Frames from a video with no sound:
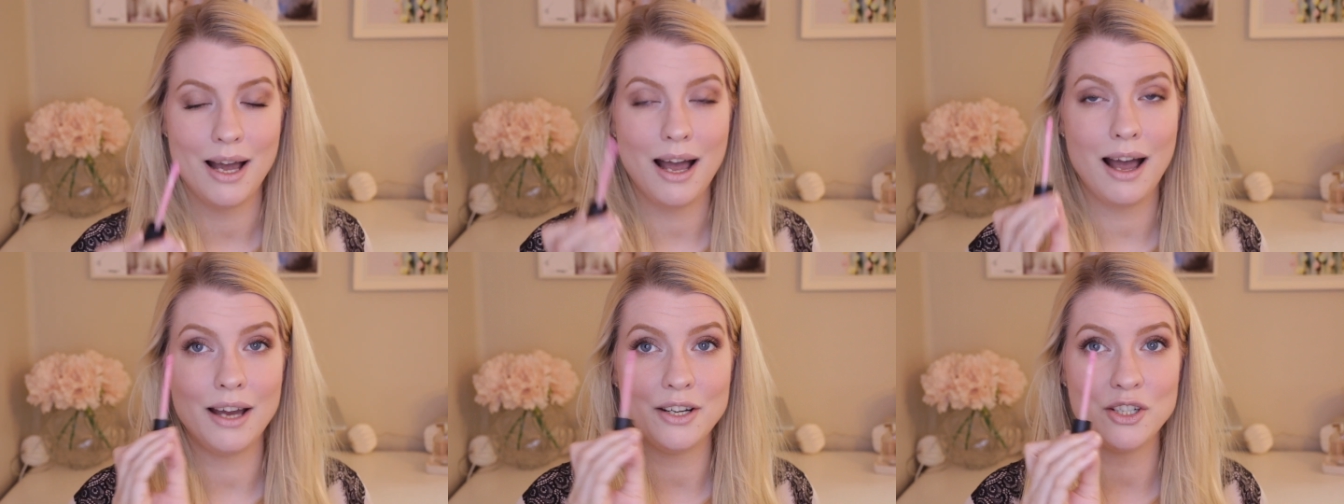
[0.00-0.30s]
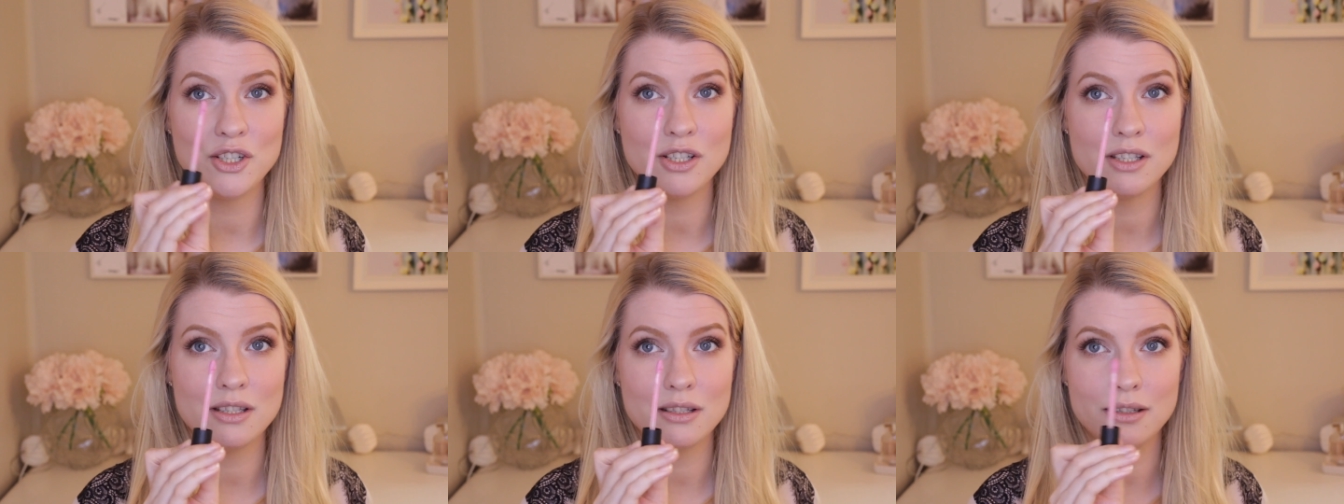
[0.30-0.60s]
I
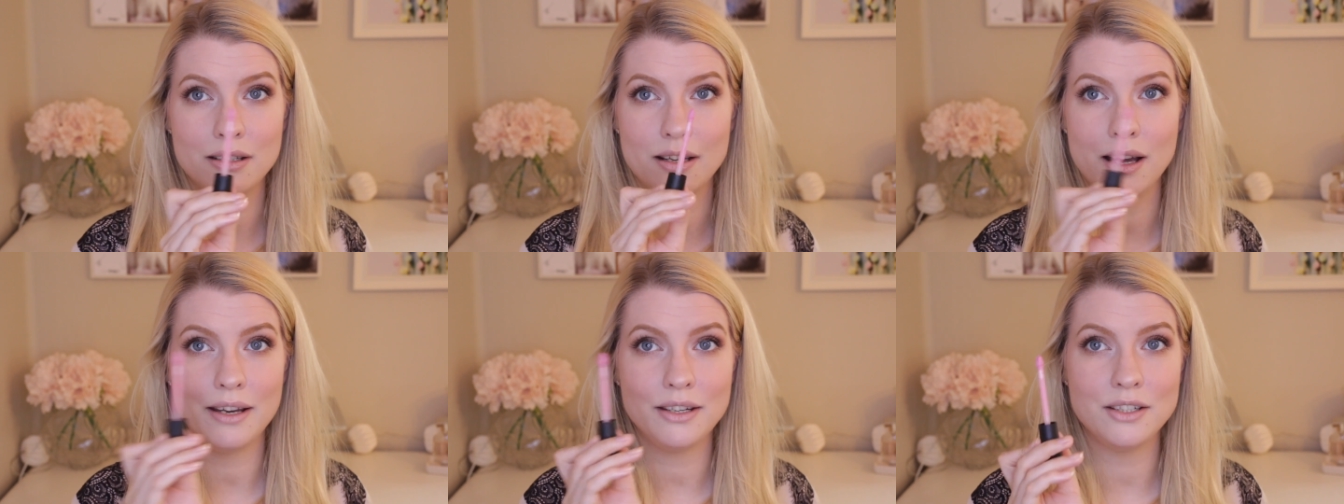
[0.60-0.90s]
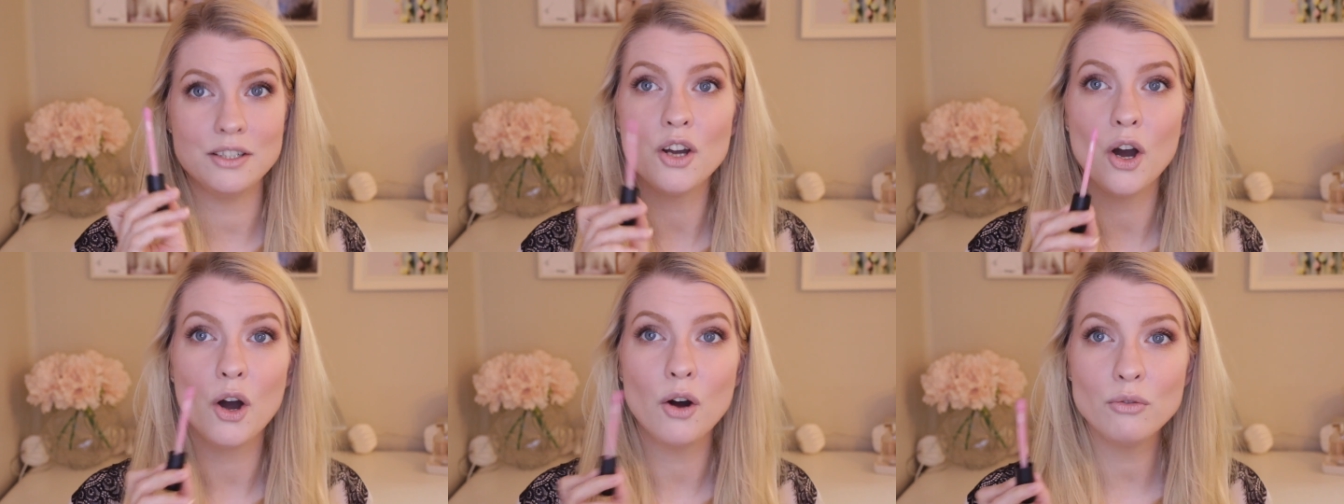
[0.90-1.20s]

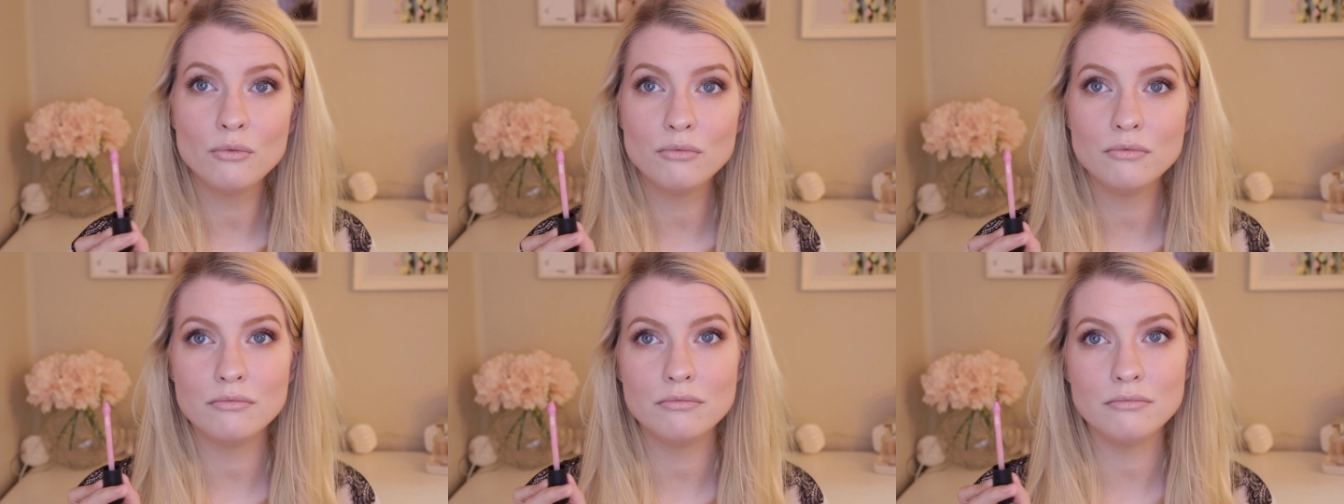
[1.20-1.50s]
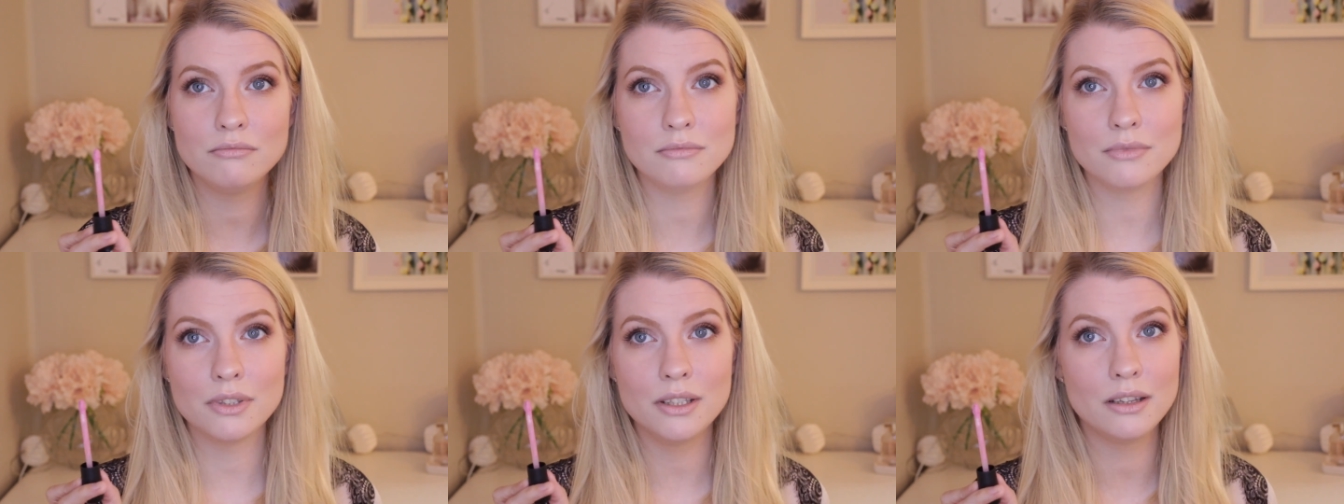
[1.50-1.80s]
don't
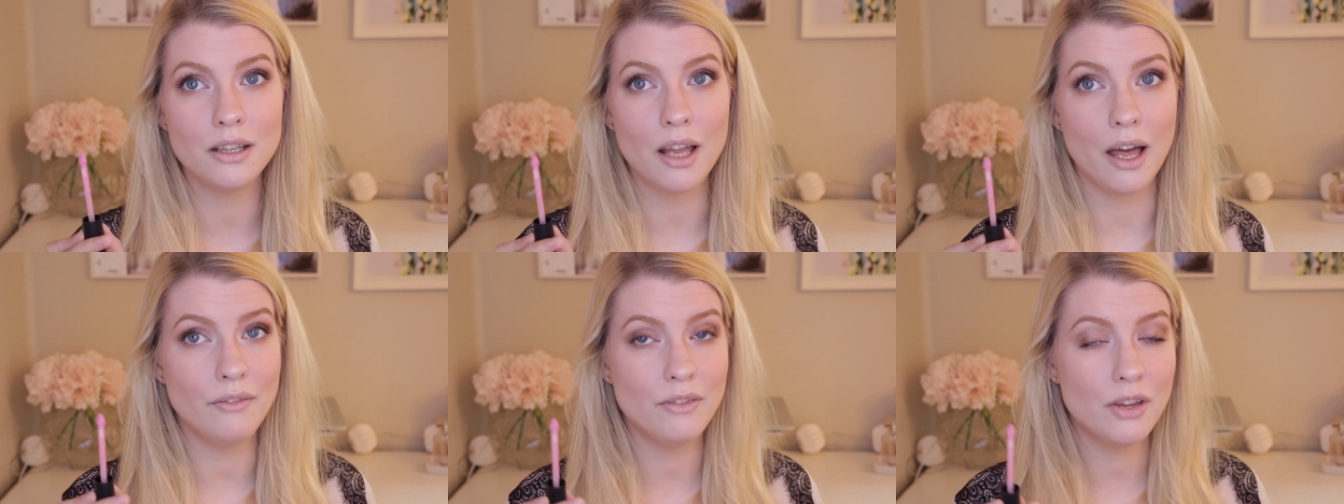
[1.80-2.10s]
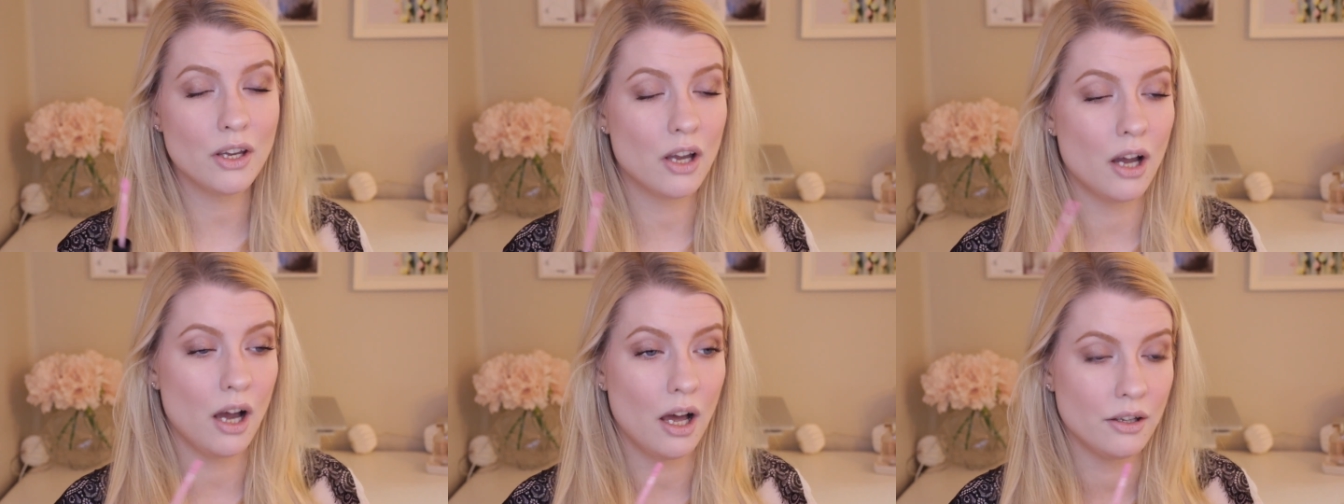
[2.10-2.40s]
love
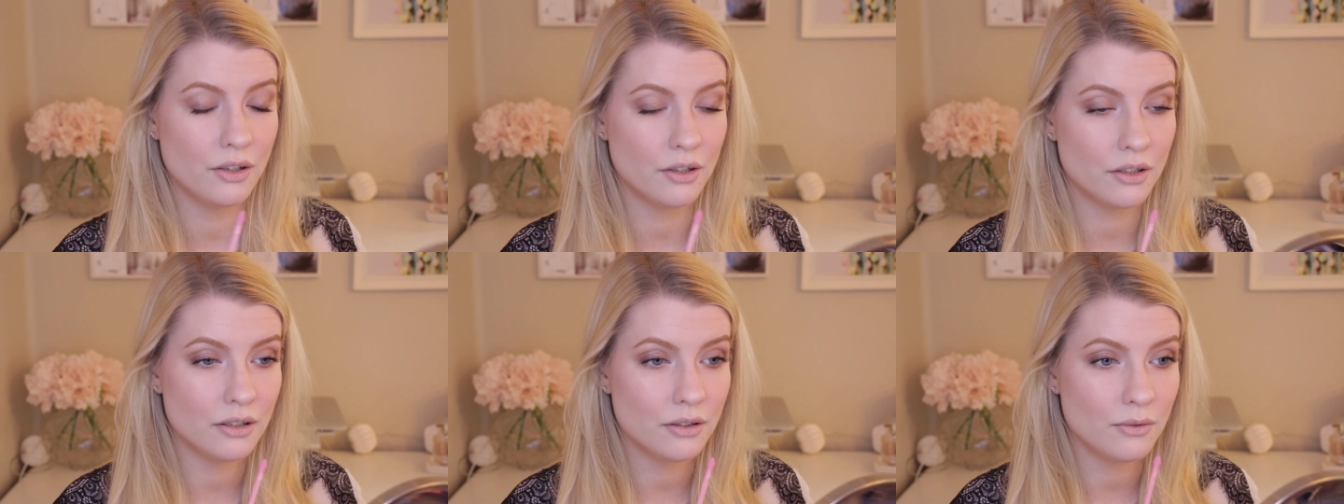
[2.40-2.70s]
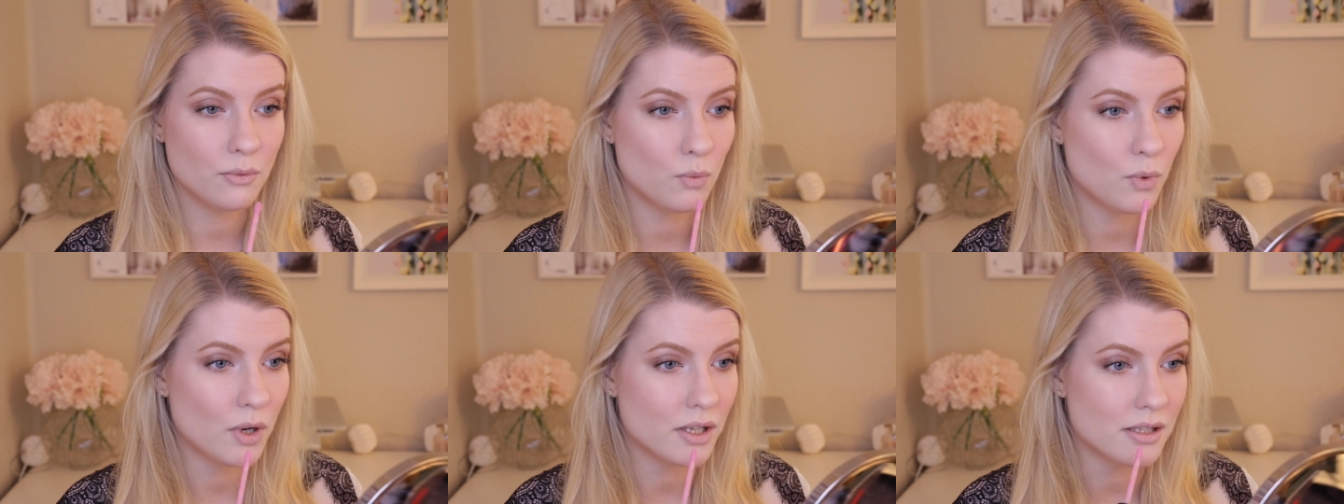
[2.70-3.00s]
the color
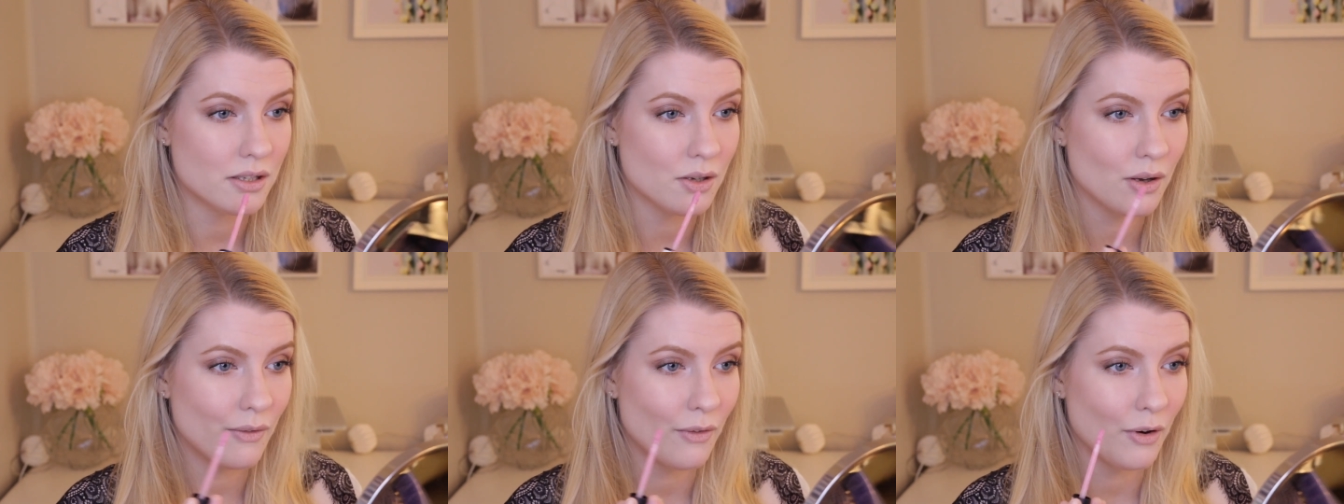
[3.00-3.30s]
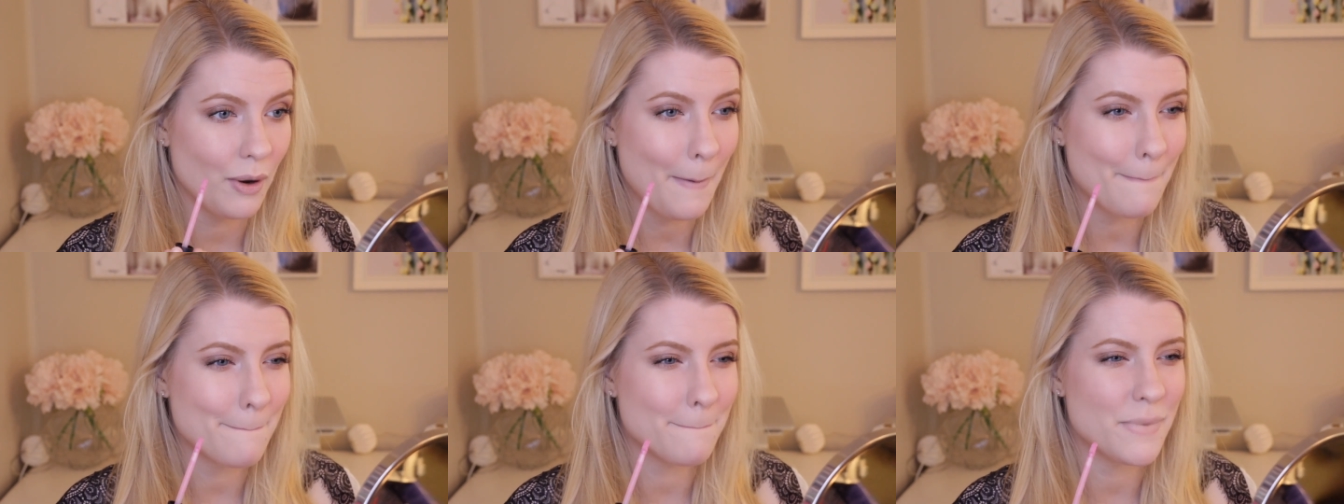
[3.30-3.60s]

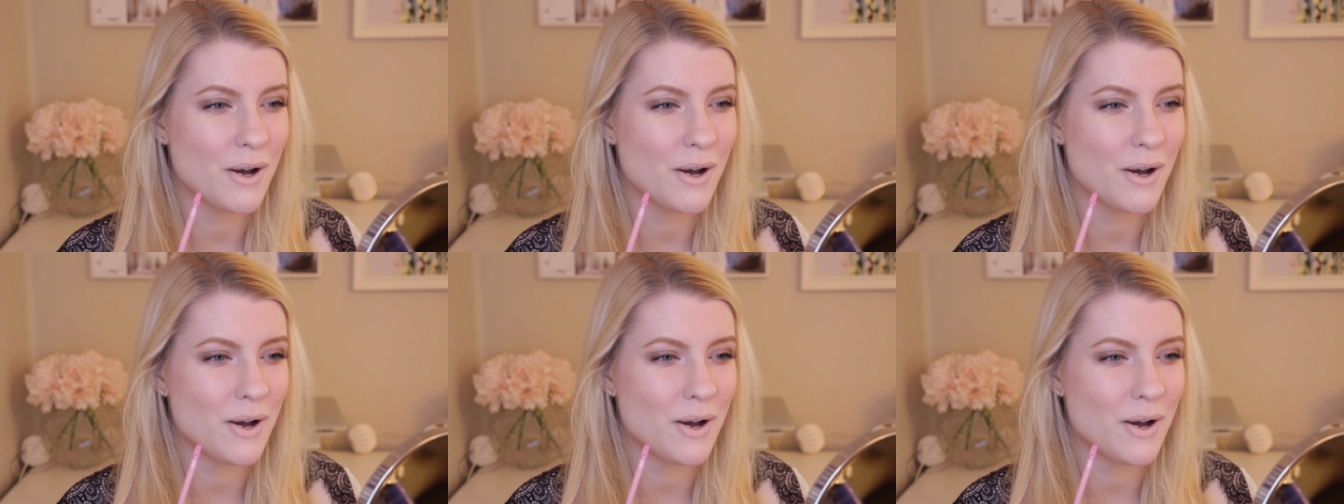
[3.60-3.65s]
whatsoever,